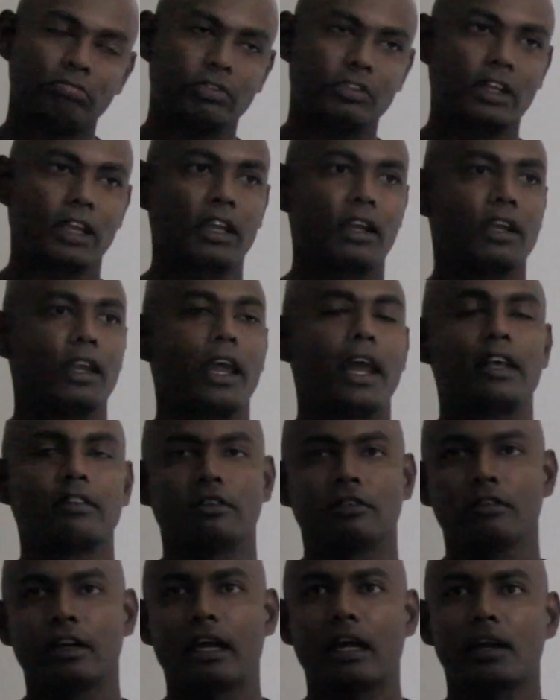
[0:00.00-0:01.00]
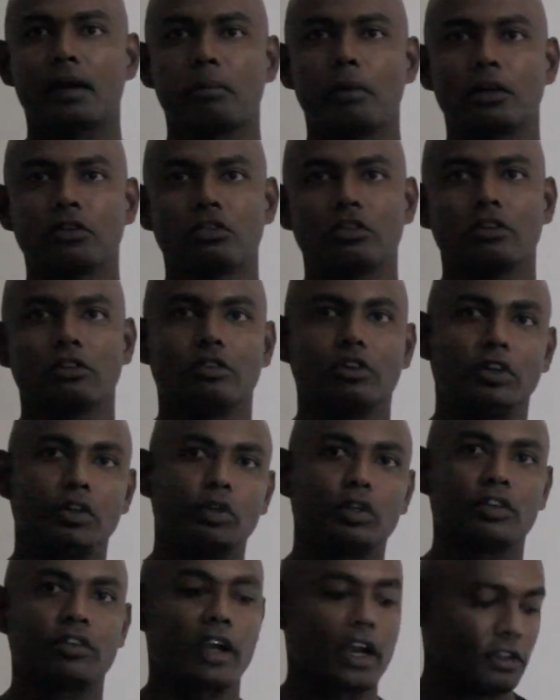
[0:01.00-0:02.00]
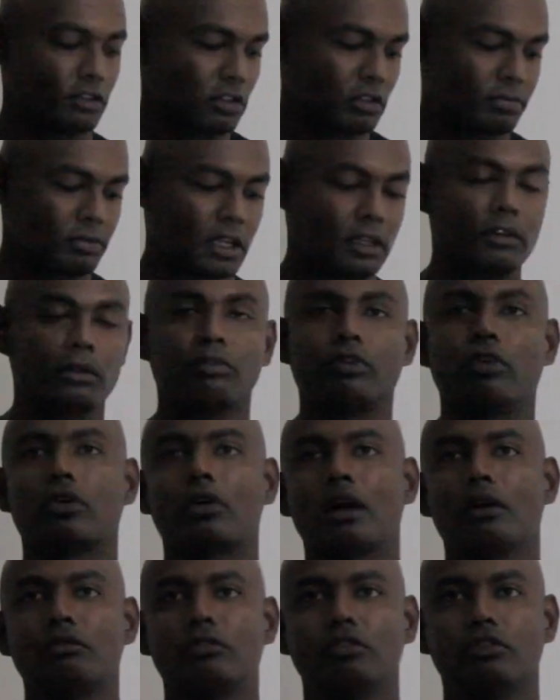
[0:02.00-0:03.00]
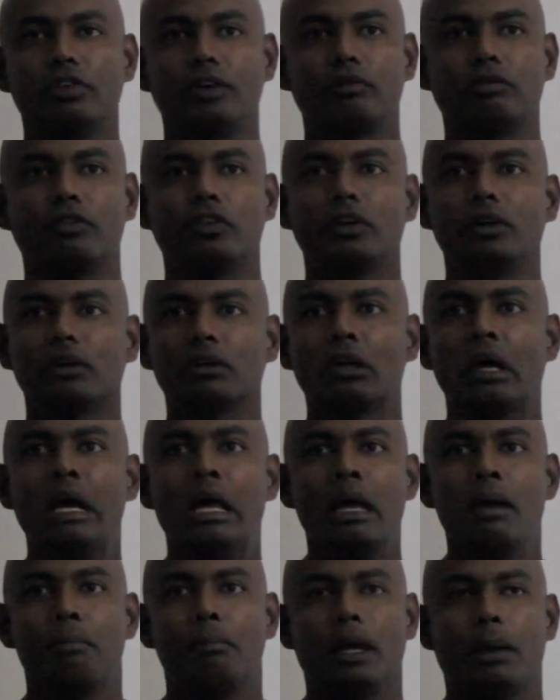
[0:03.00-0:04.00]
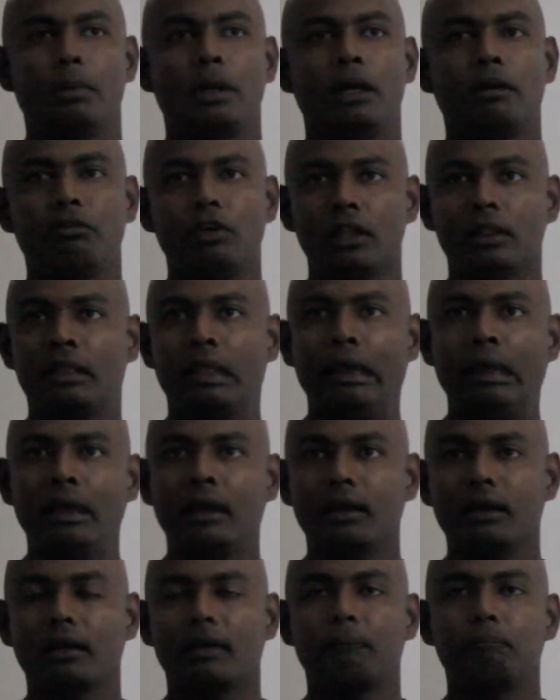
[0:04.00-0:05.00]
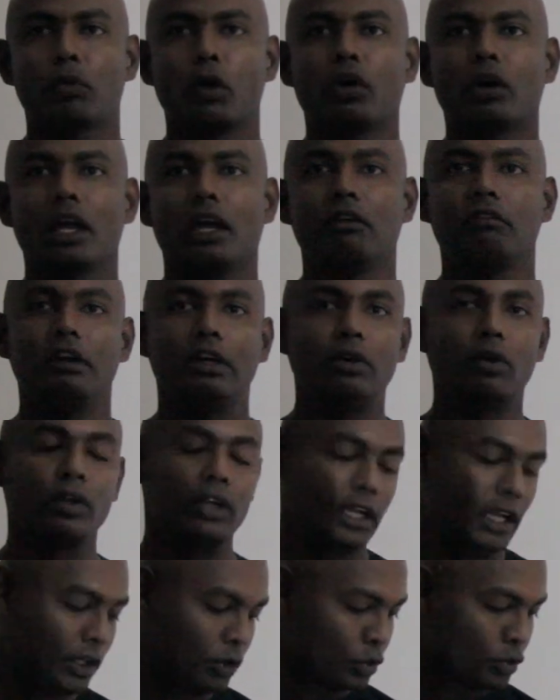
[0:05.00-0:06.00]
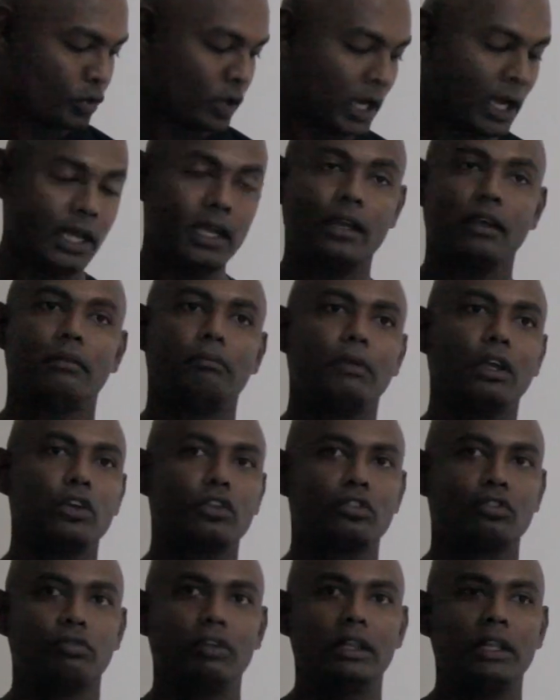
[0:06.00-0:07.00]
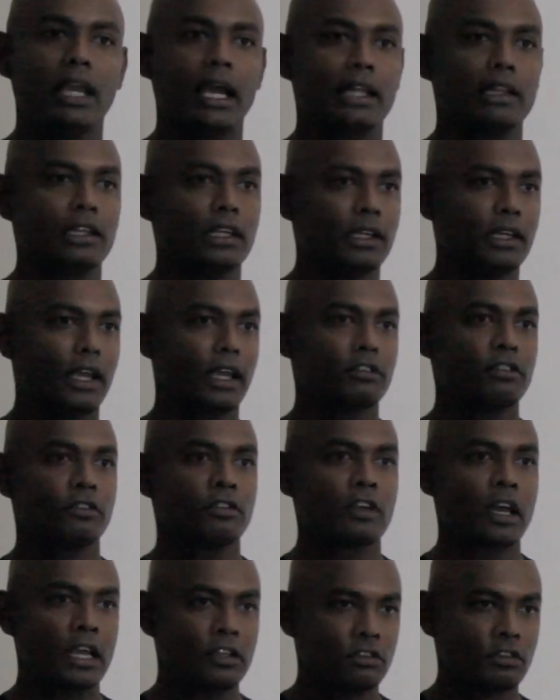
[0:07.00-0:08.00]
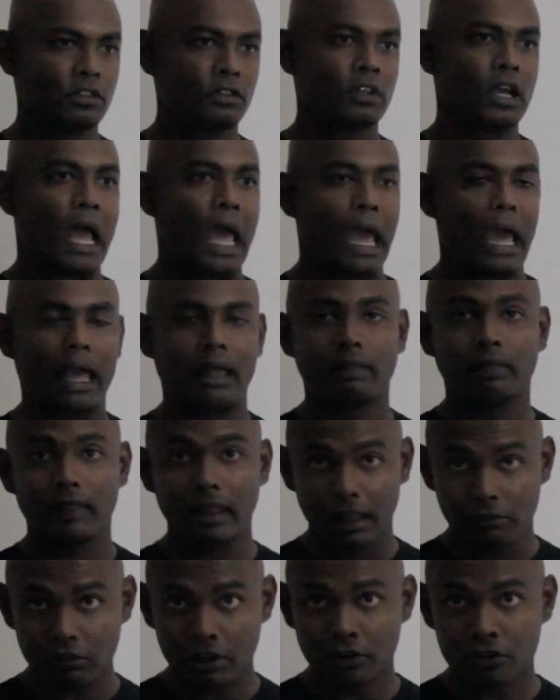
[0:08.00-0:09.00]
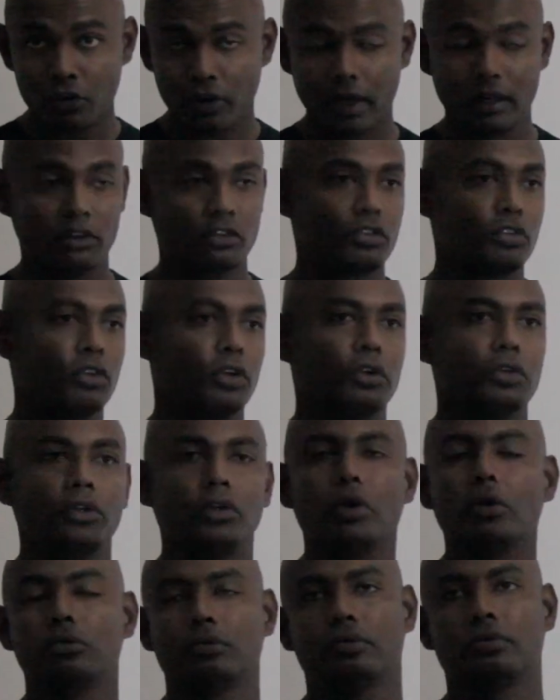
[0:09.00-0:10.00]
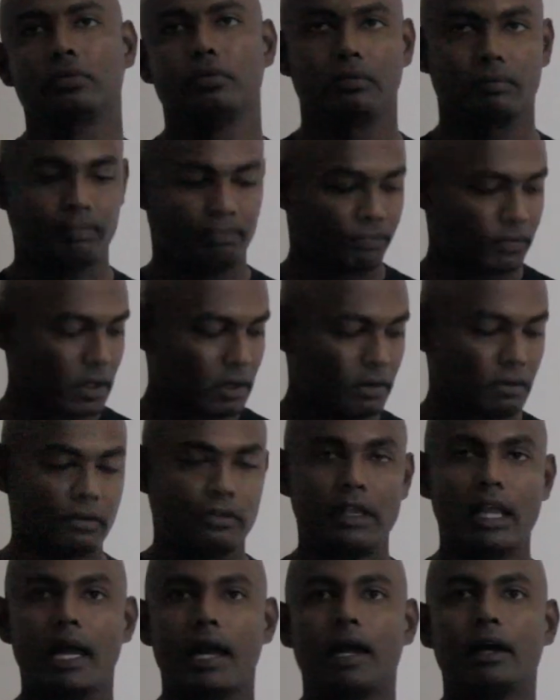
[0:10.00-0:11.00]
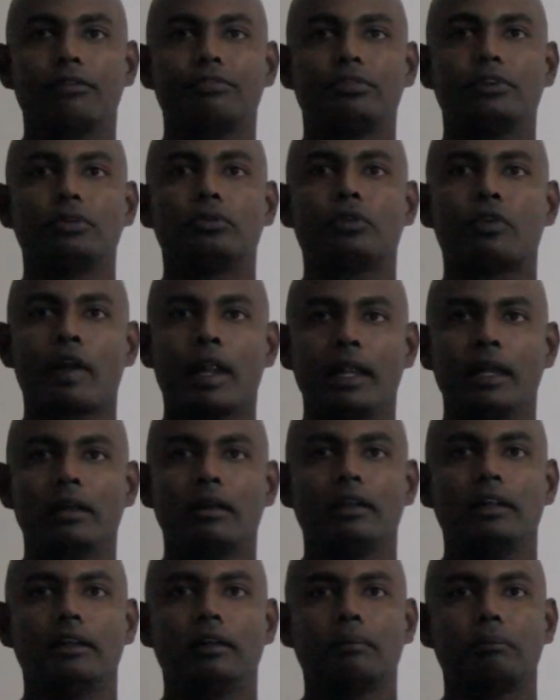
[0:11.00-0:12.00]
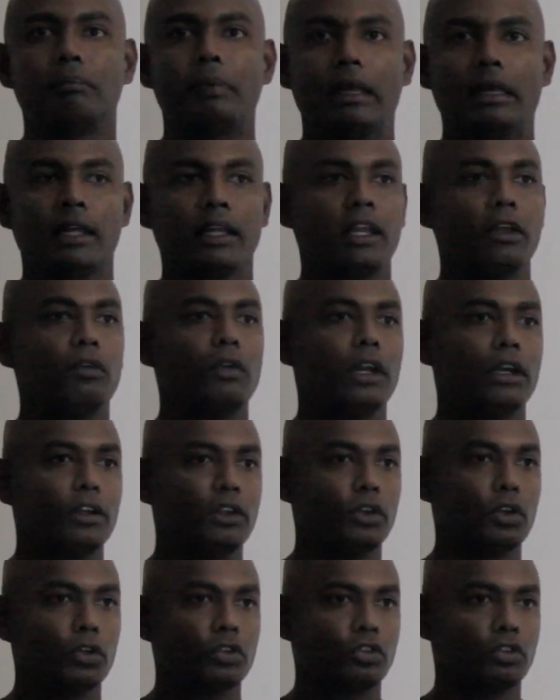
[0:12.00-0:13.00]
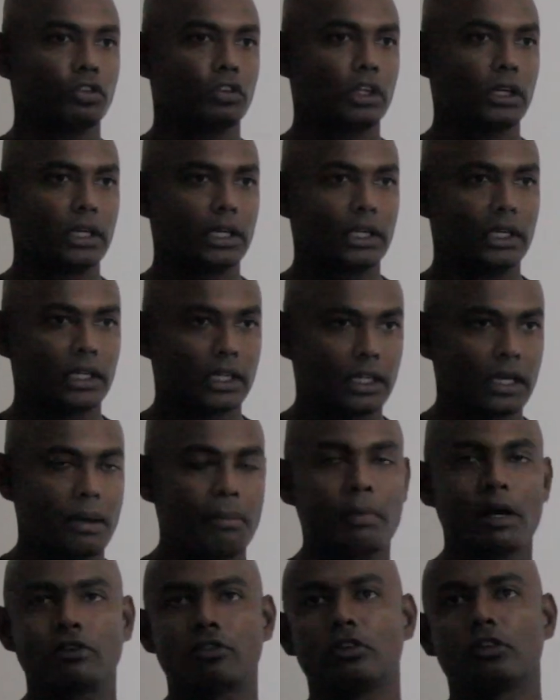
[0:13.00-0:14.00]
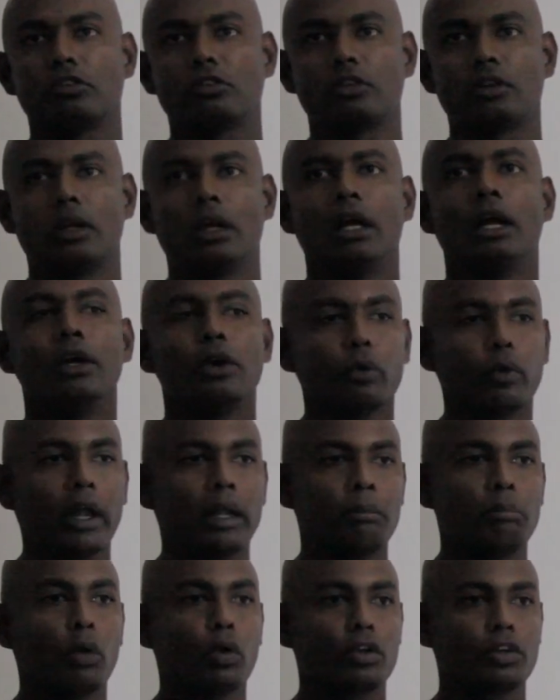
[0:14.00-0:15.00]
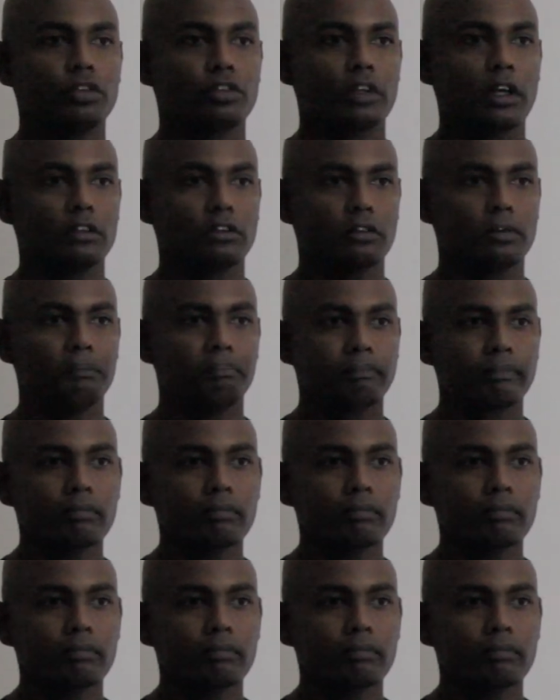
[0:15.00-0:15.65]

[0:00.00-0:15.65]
as a secondary muscles, your triceps and the forearm work. Maybe we think, okay, we don't need to train because with the other exercises and they will train. So no, we have to train particularly those muscles to get more results.